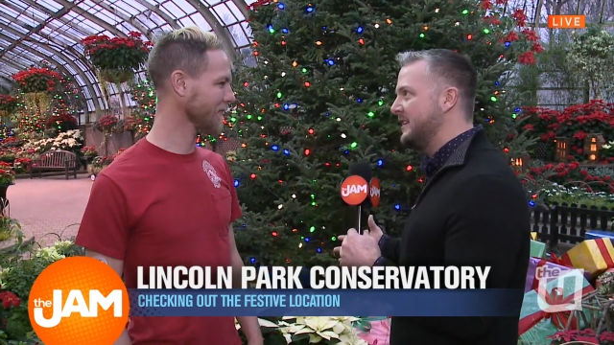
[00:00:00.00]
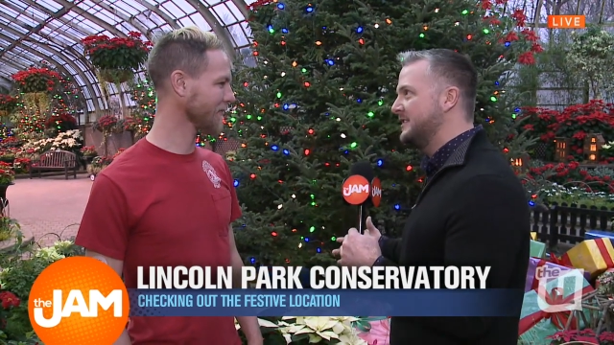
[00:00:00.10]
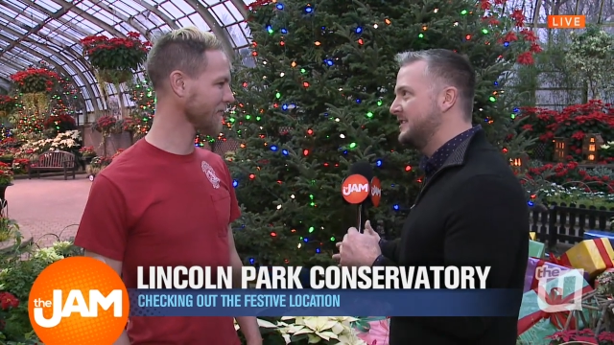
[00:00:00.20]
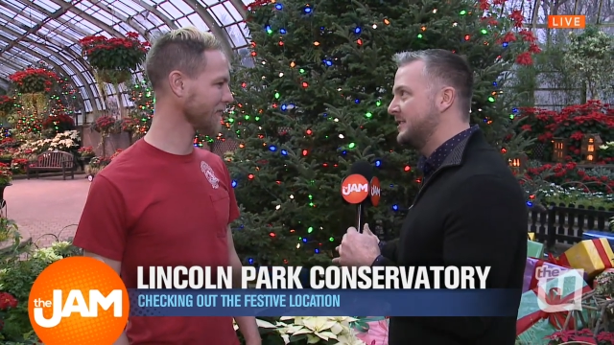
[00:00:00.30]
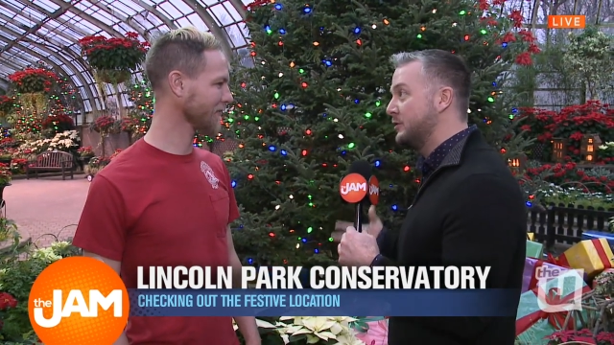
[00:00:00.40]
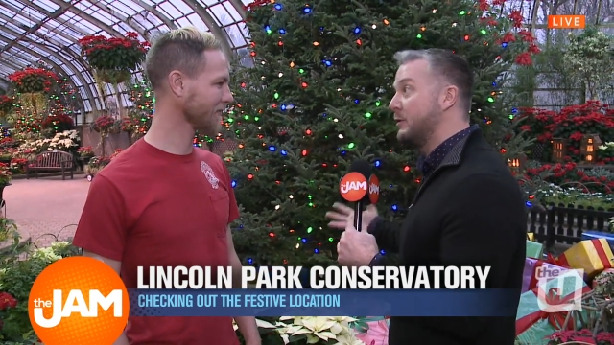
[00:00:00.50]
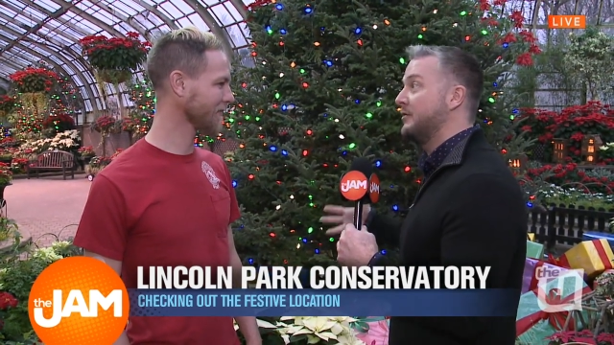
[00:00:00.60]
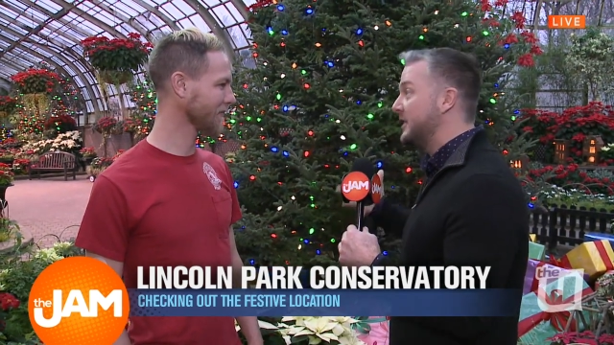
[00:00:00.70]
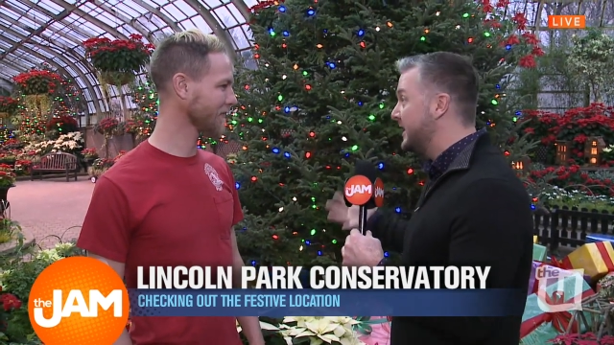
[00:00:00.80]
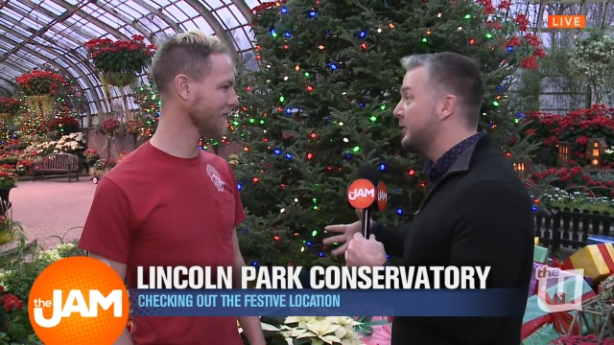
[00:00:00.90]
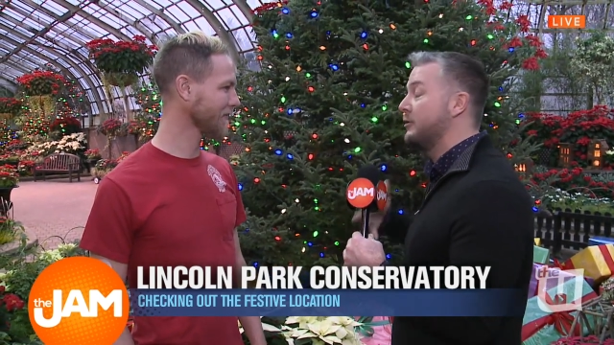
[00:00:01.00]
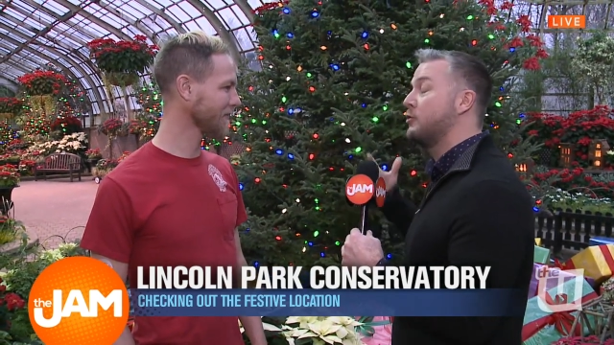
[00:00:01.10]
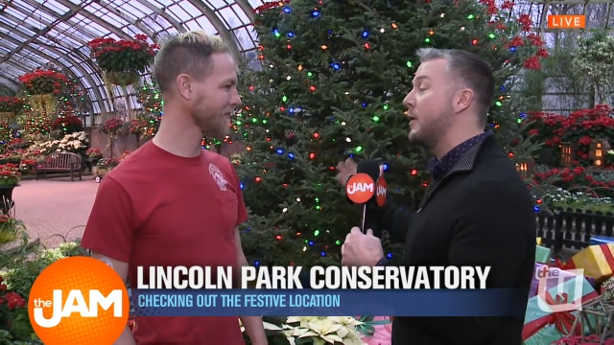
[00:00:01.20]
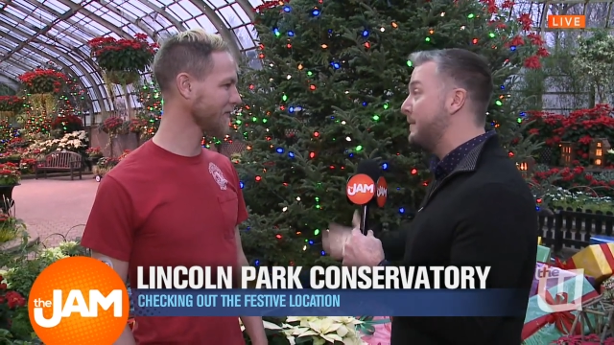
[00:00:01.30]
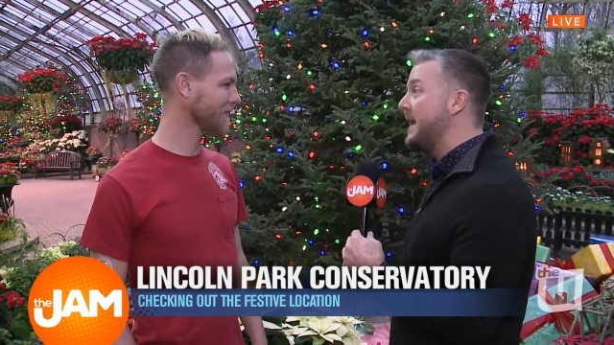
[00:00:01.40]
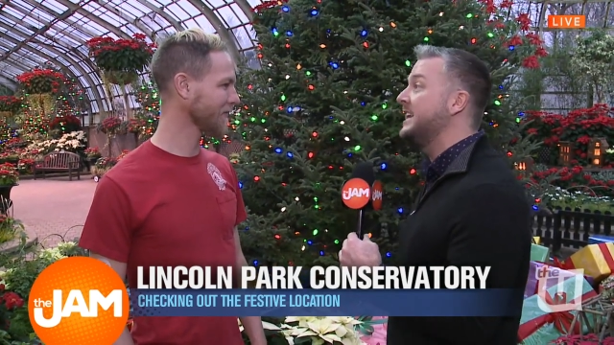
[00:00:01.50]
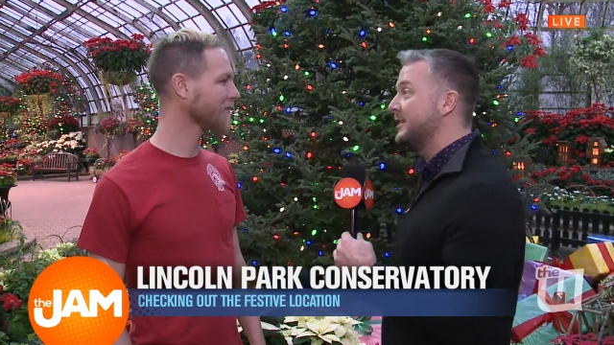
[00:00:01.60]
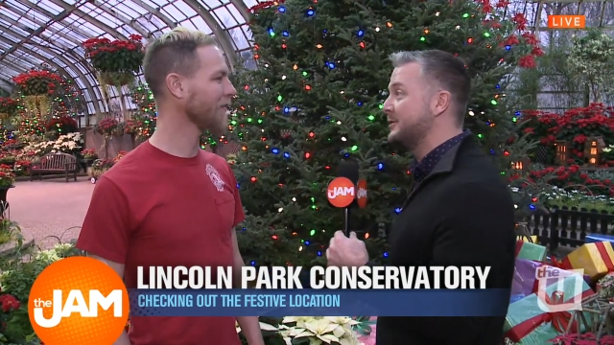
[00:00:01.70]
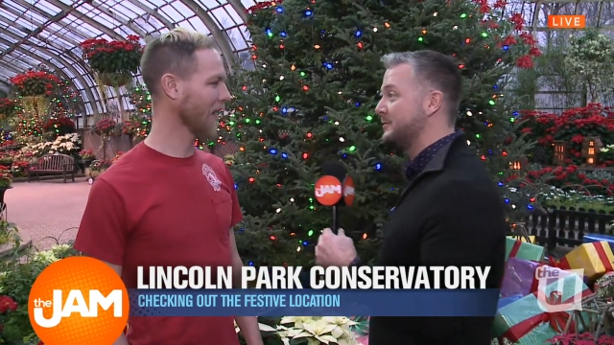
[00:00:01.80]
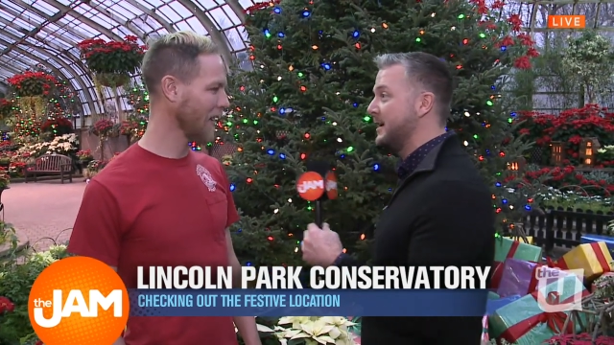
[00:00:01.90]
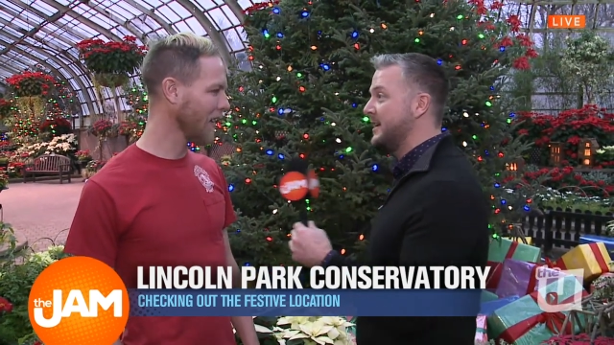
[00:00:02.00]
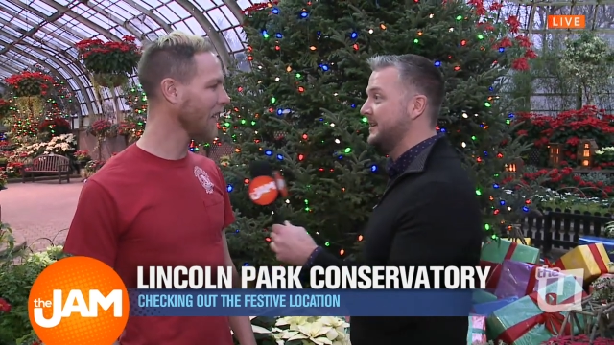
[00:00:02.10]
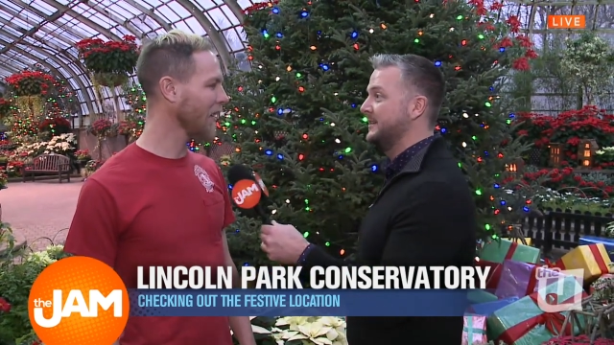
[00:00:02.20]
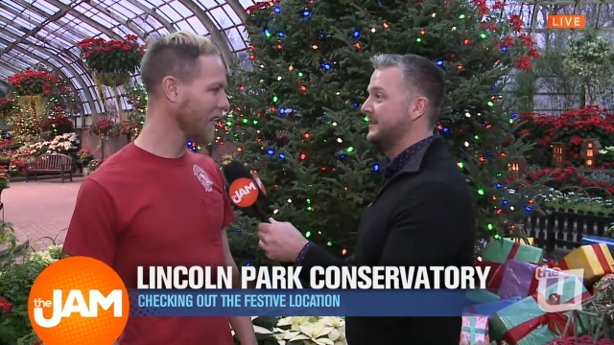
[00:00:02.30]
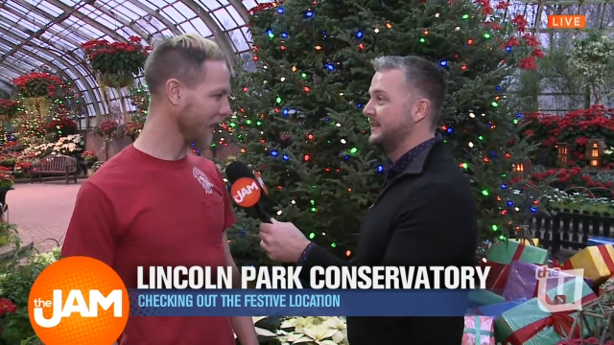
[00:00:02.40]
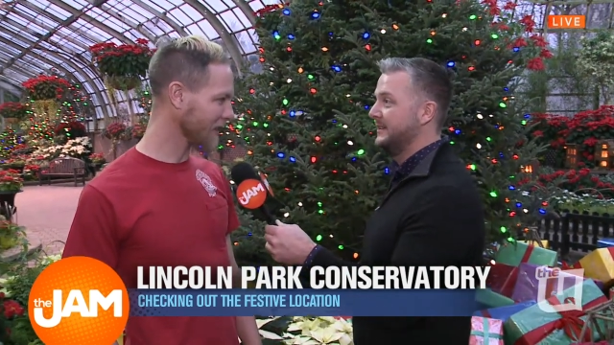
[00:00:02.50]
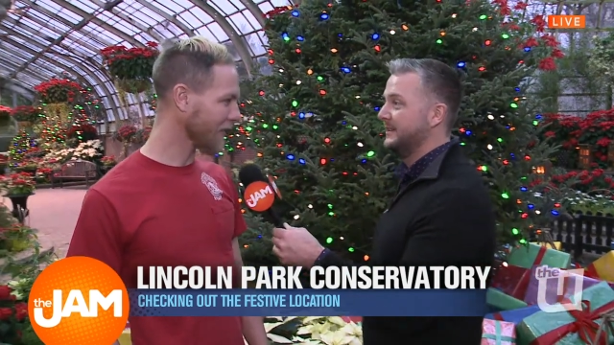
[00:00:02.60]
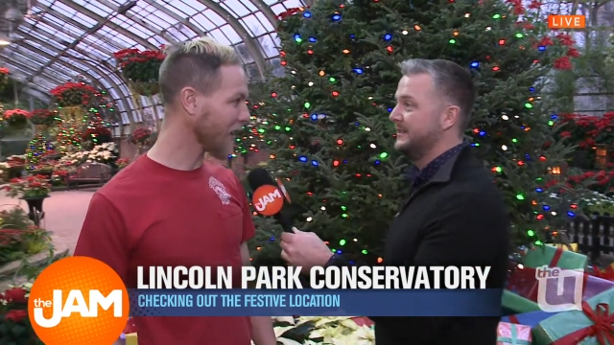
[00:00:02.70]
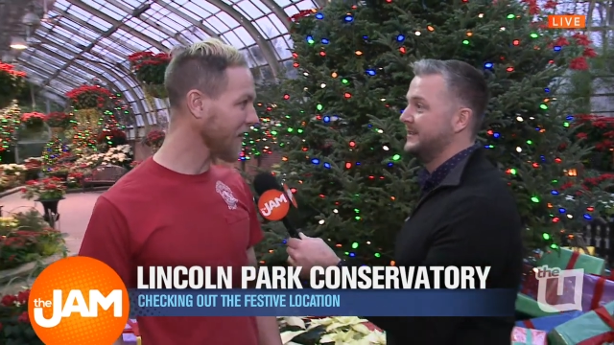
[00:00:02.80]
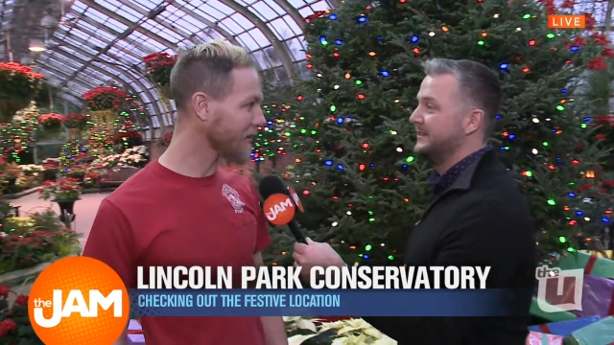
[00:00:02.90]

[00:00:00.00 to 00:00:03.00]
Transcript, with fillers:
Speaker 1: things throughout the year and throughout many years, right?
Speaker 2: Yes, I've got a